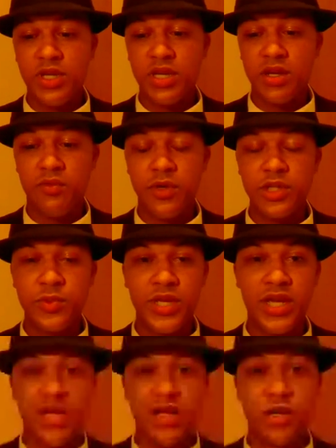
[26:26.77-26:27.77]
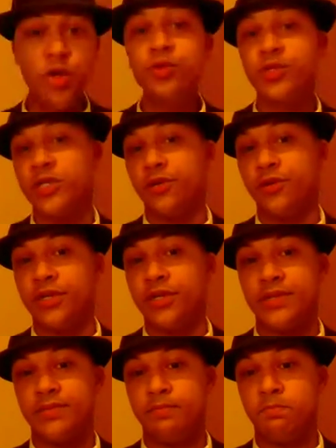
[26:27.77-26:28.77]
of which, we get a new
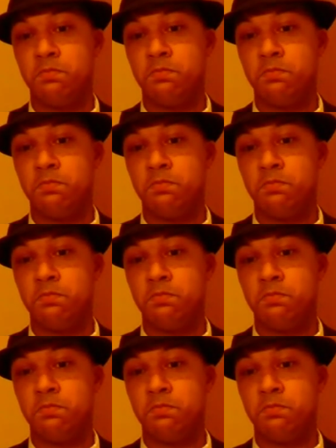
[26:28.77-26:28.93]
series.